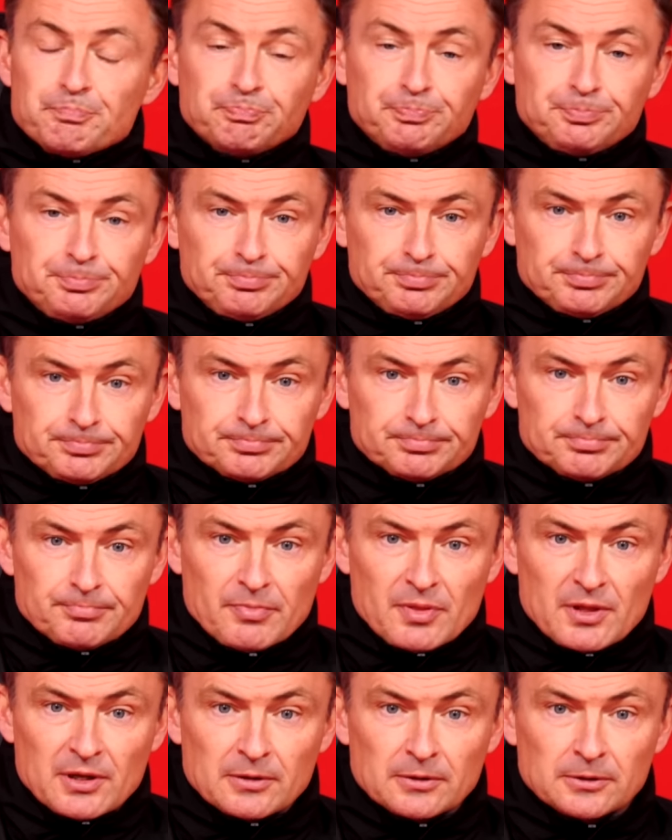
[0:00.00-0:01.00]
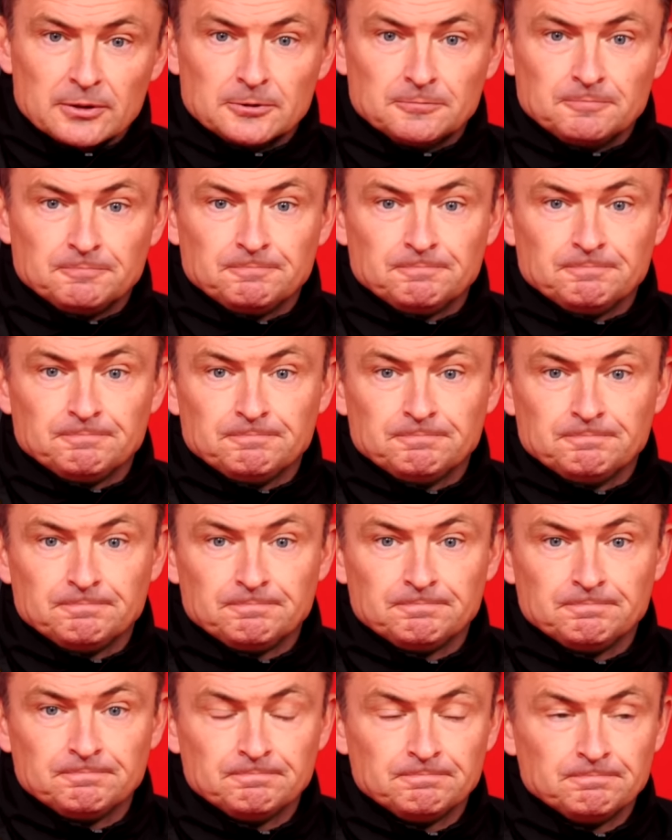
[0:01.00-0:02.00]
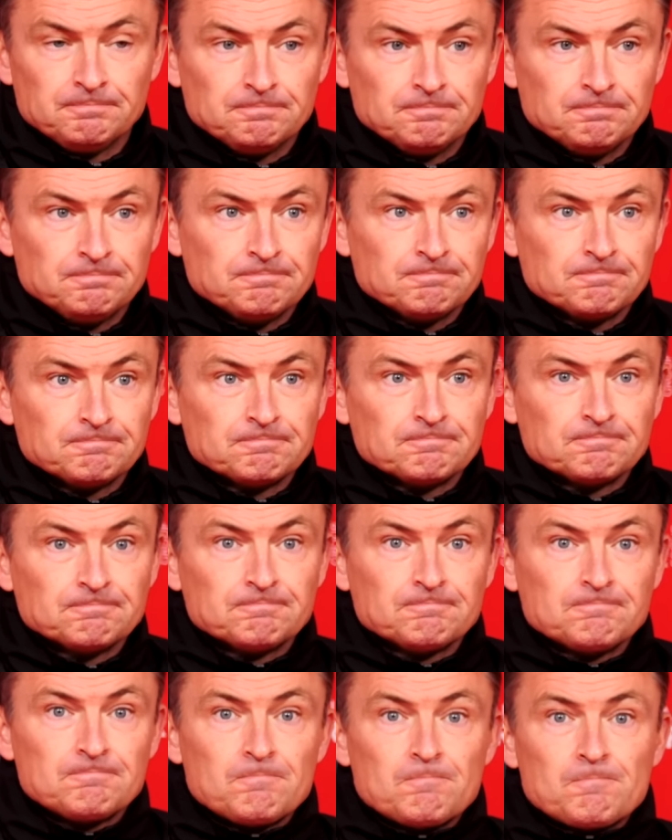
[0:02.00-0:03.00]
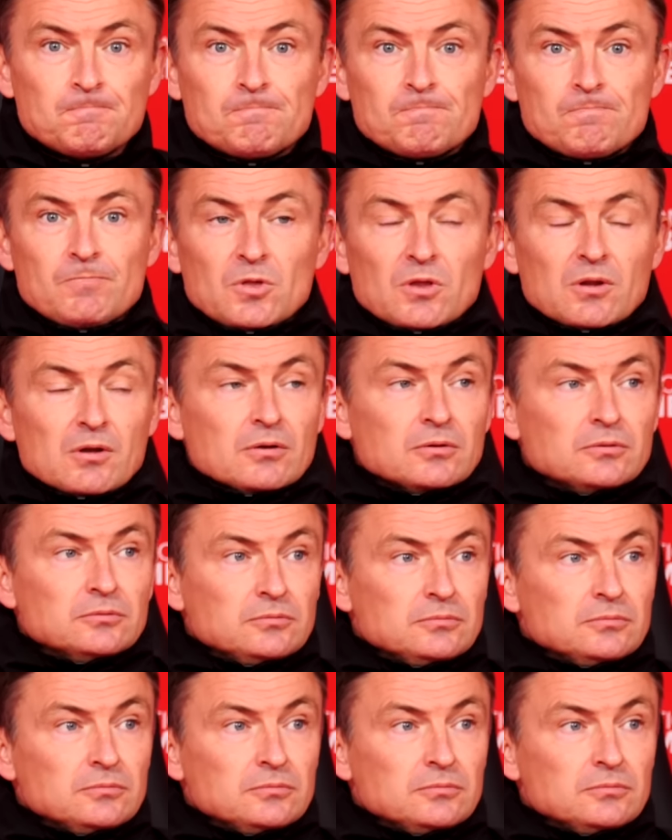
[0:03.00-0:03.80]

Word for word: about you today, just lack of life about you, you today. Do you agree?